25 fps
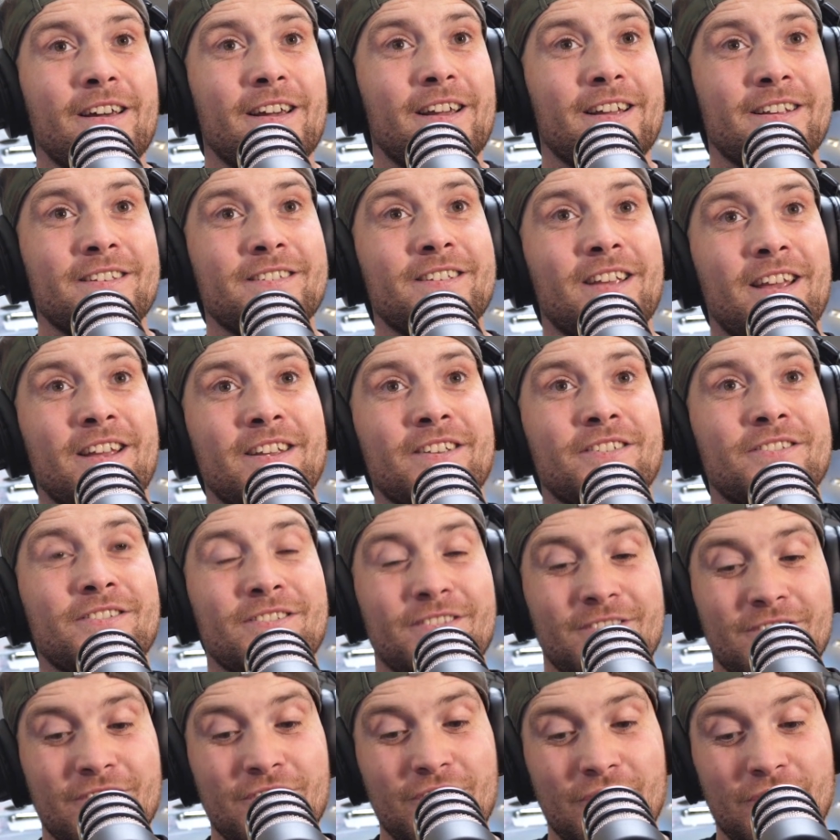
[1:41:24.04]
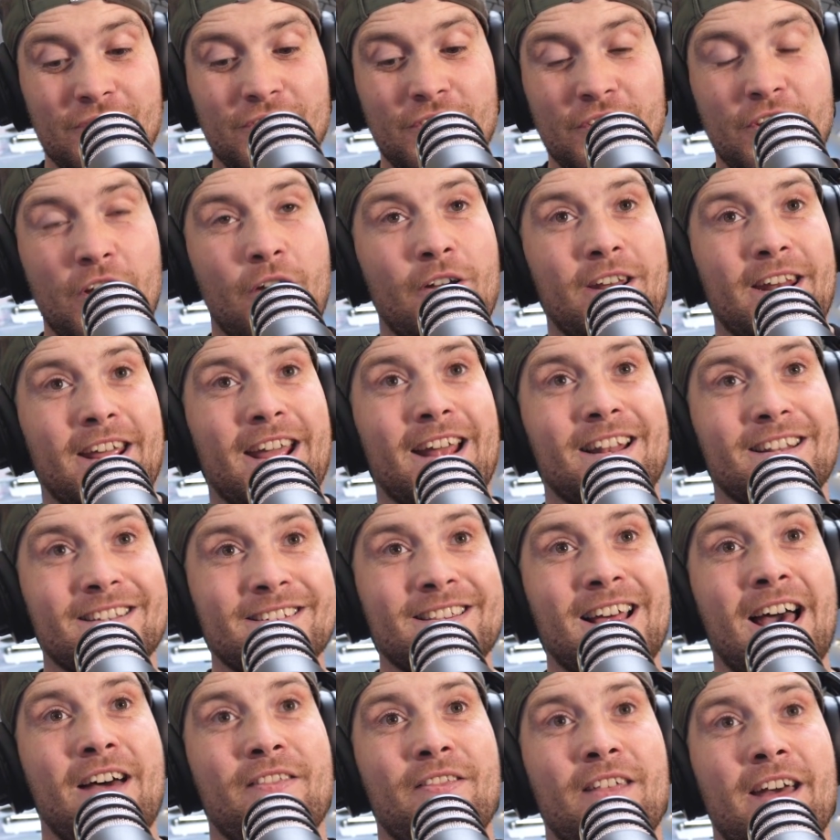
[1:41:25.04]
It's you're going against
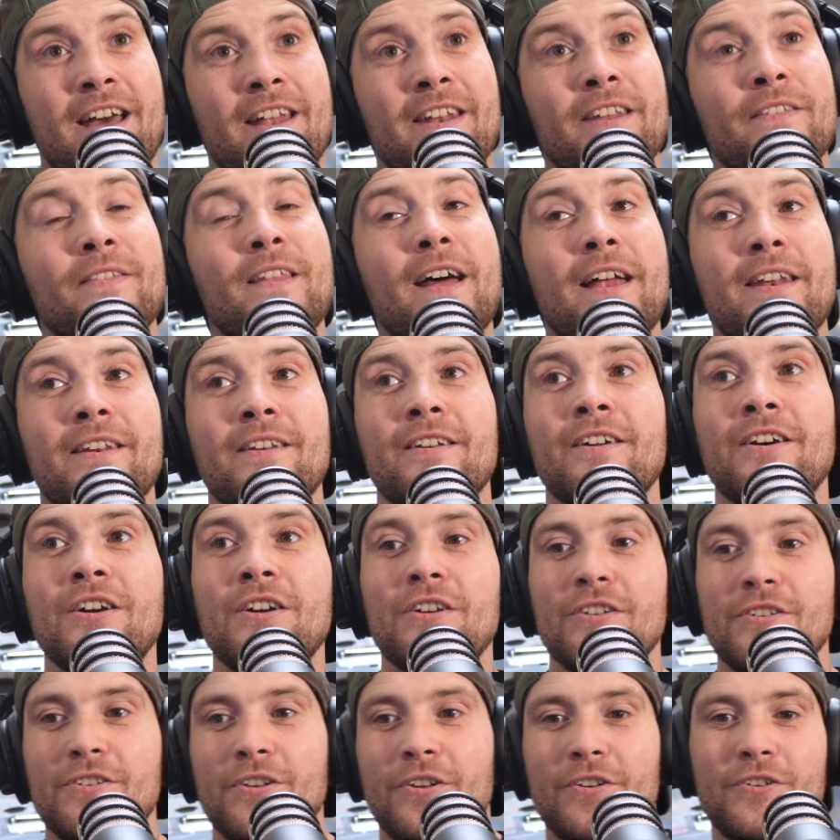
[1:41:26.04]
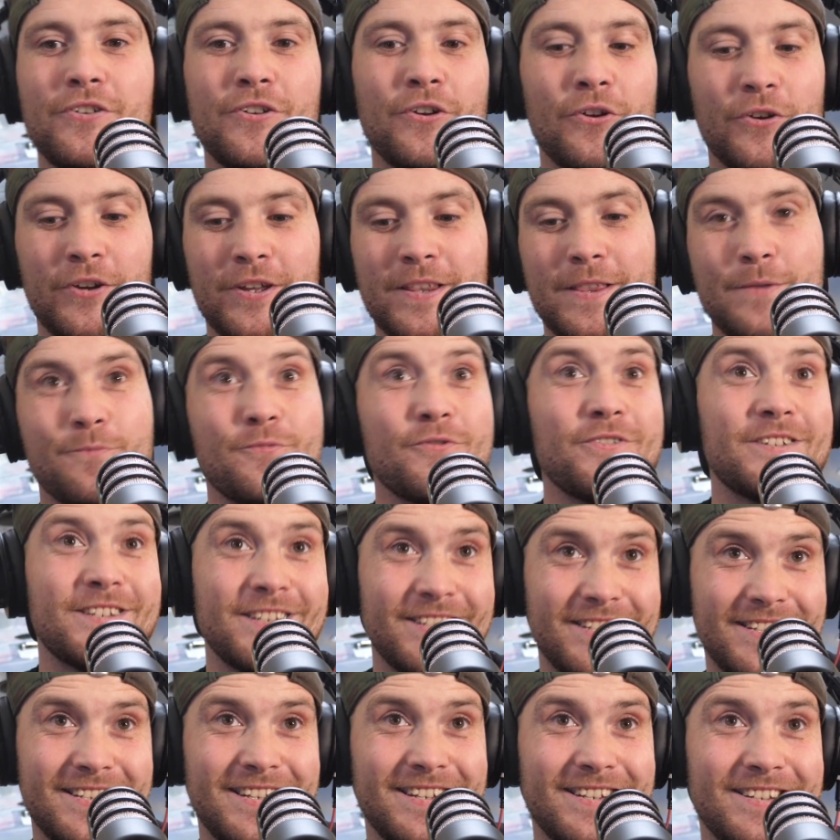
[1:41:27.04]
that then, and then you look in the
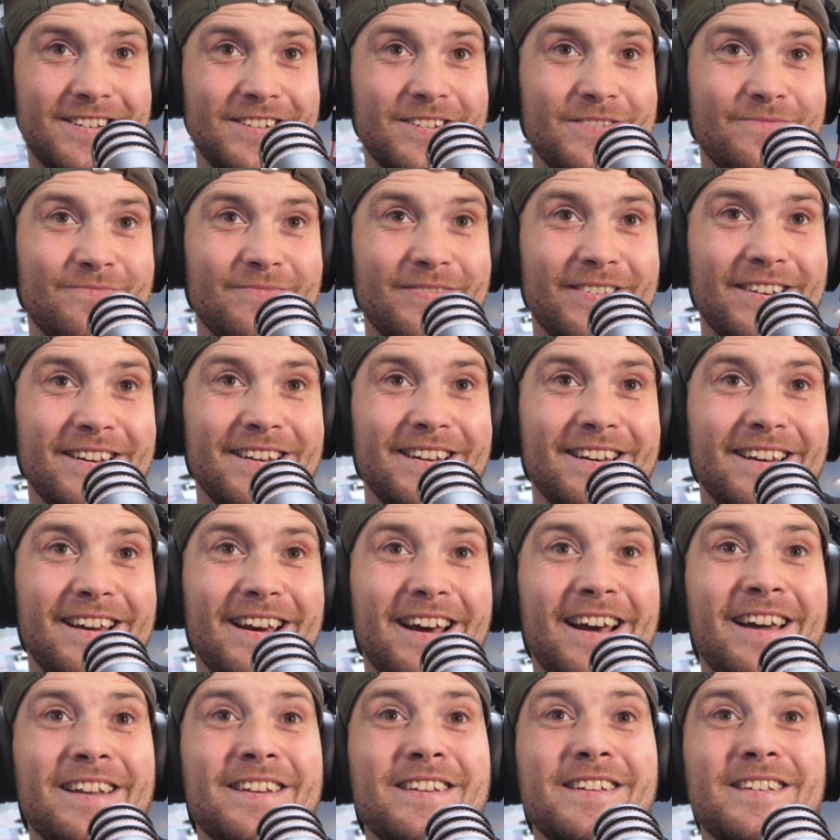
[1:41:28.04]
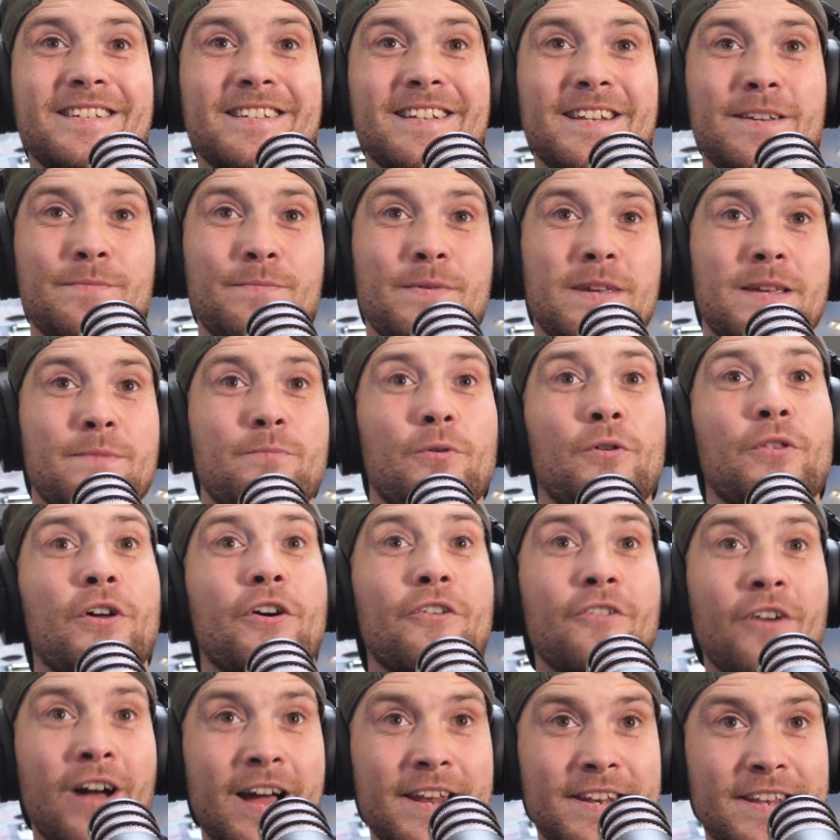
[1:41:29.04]
prison system, and you see people that
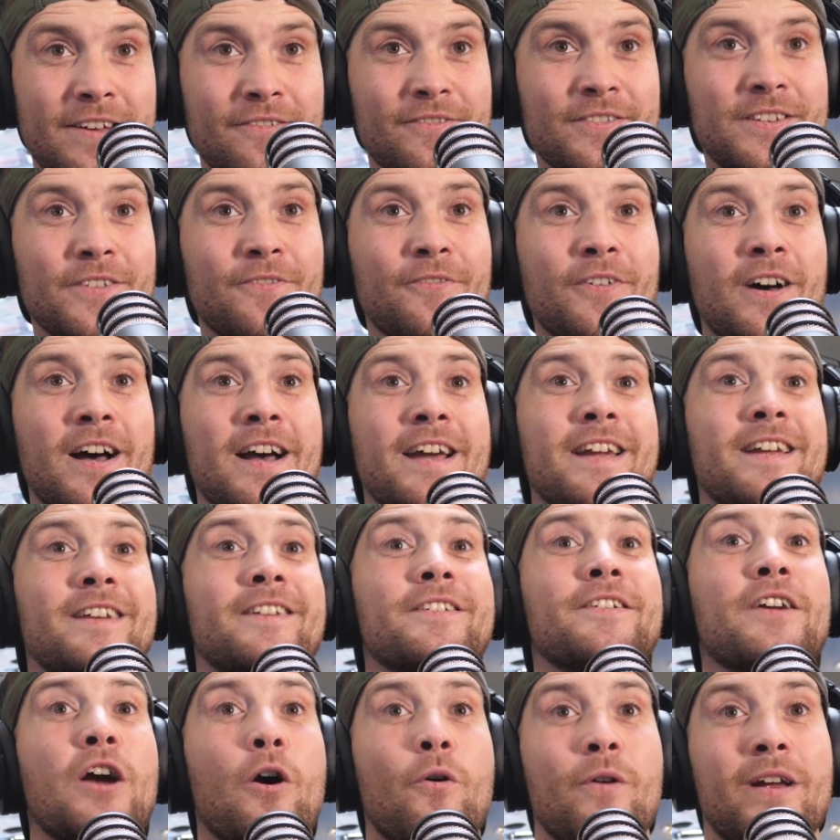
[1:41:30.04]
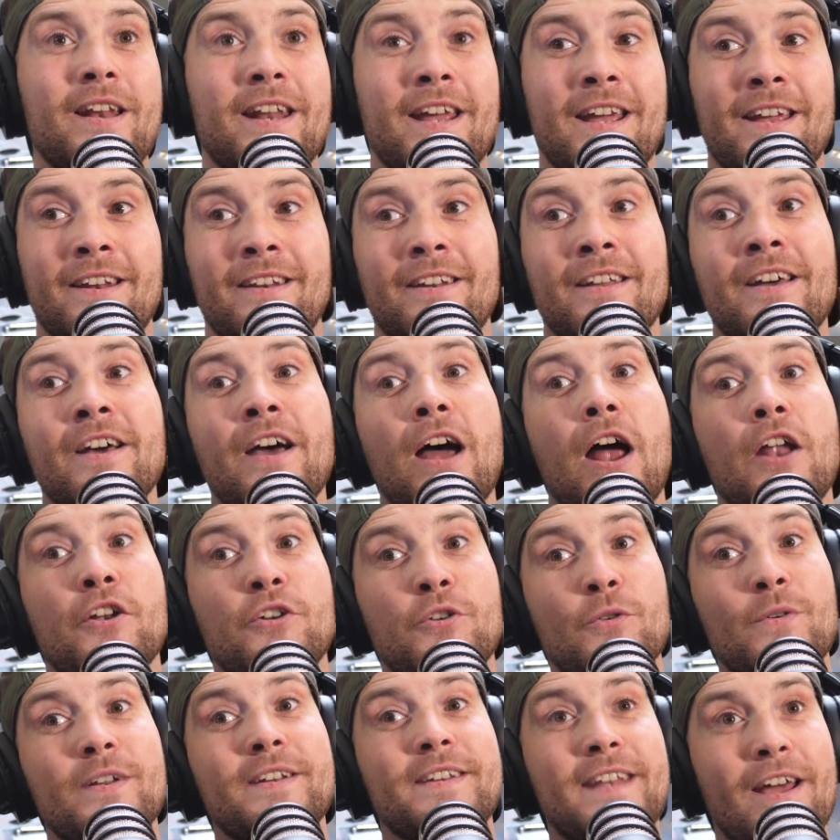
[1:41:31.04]
are identifying, going in and
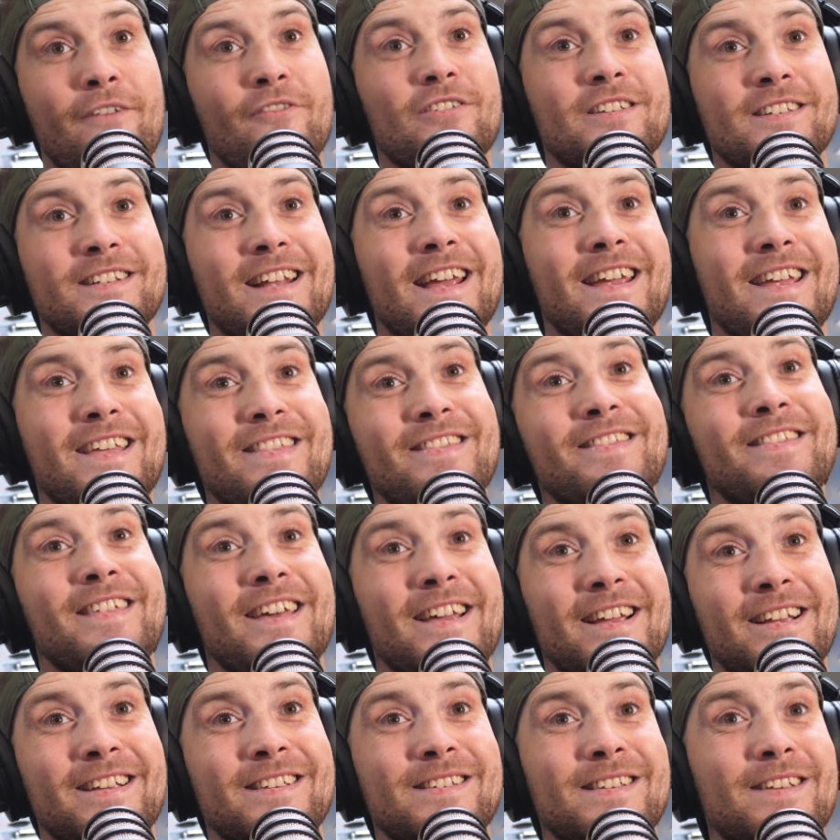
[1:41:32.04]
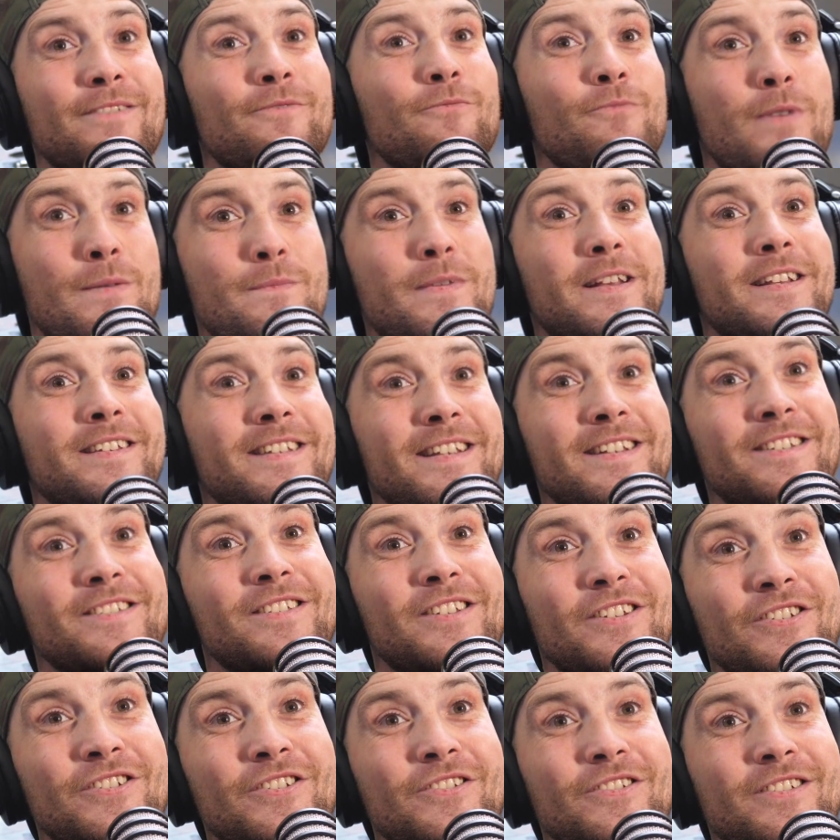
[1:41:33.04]
doing devastating things in women's
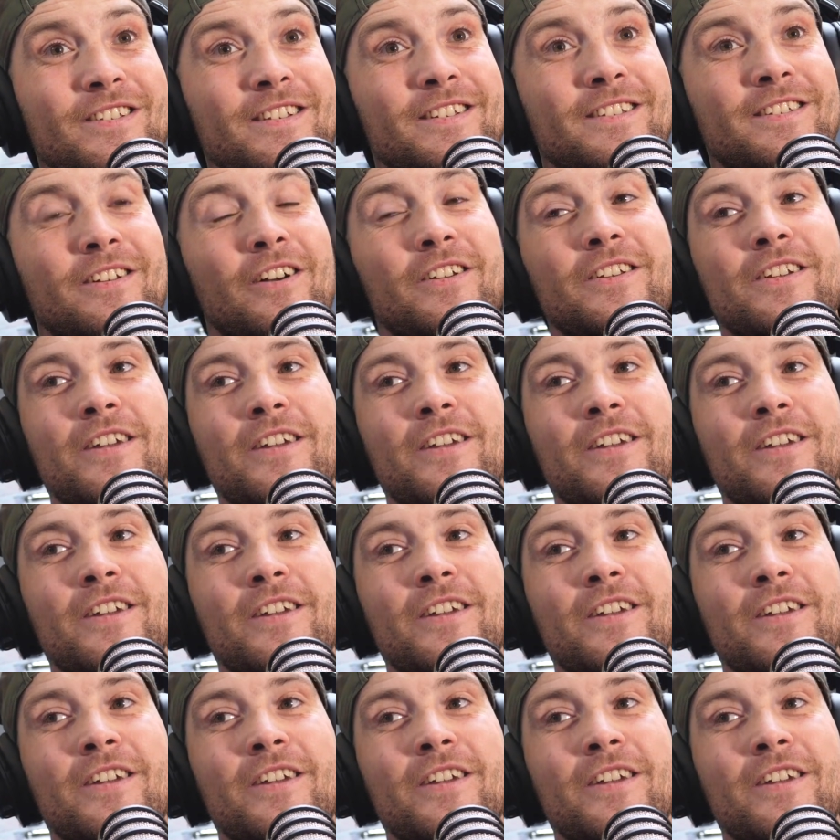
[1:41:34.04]
institutes and so on.